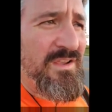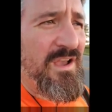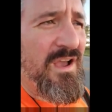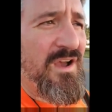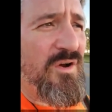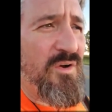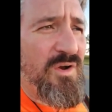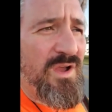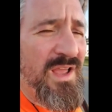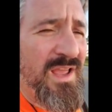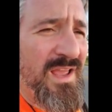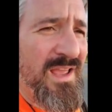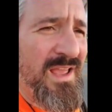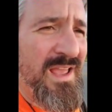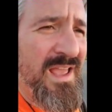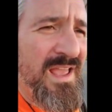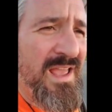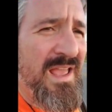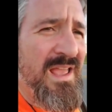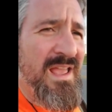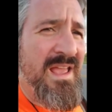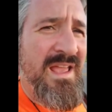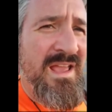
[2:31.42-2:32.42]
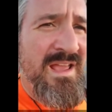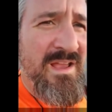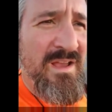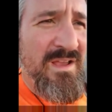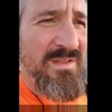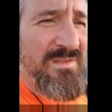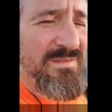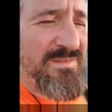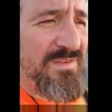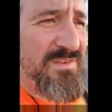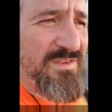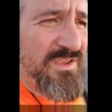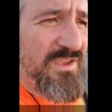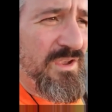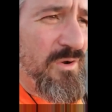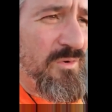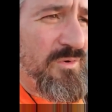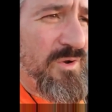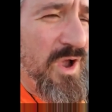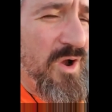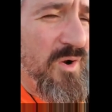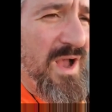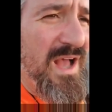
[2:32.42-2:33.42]
Go
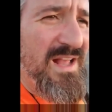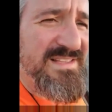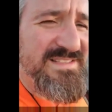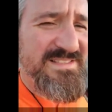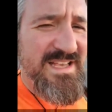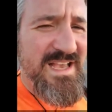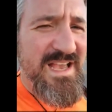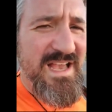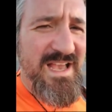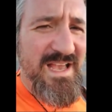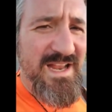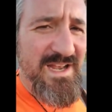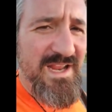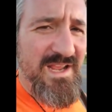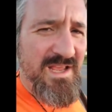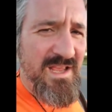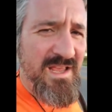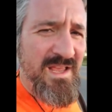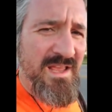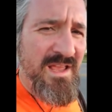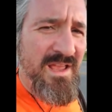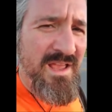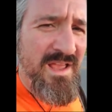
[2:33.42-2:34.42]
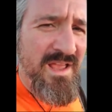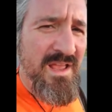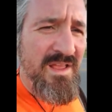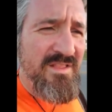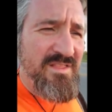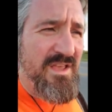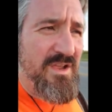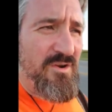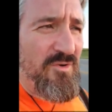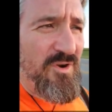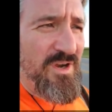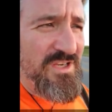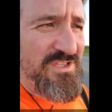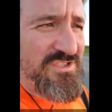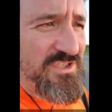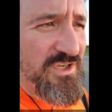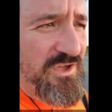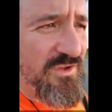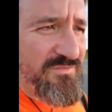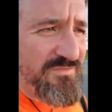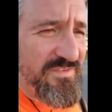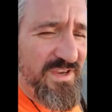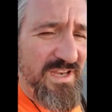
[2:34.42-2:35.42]
outside. The
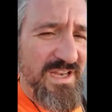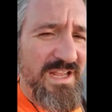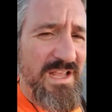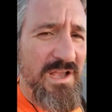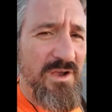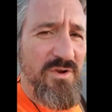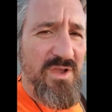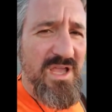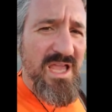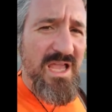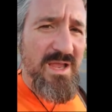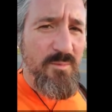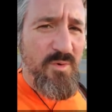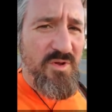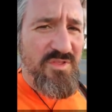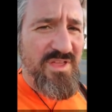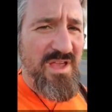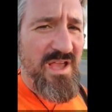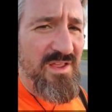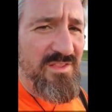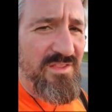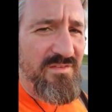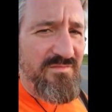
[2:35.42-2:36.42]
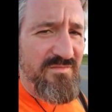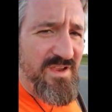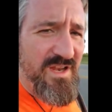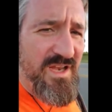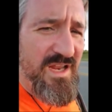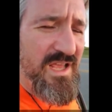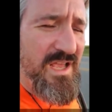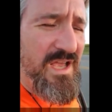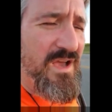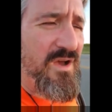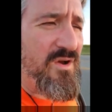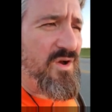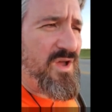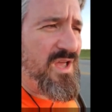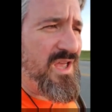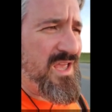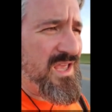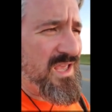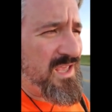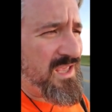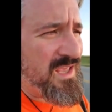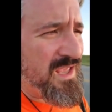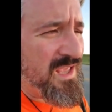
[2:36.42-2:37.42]
original video game without the video.
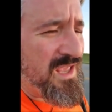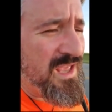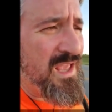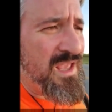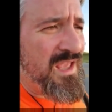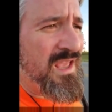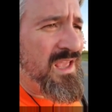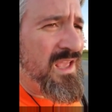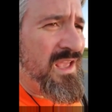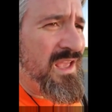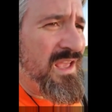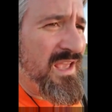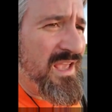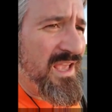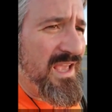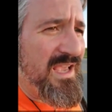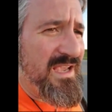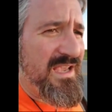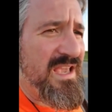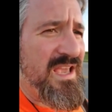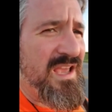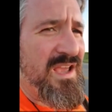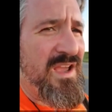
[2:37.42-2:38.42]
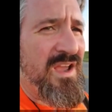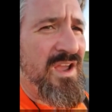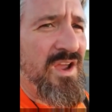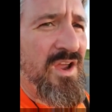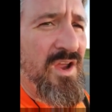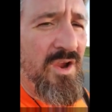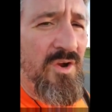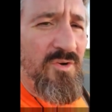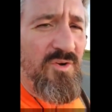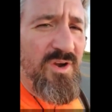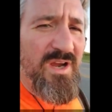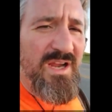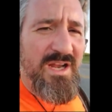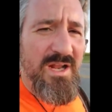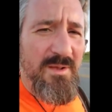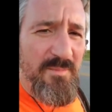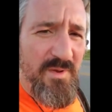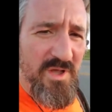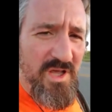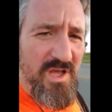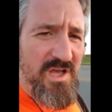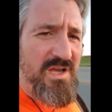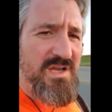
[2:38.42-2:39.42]
Heck, read
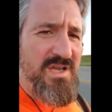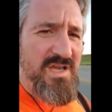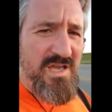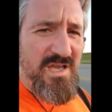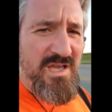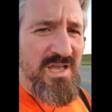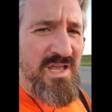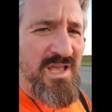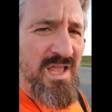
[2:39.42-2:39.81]
a book,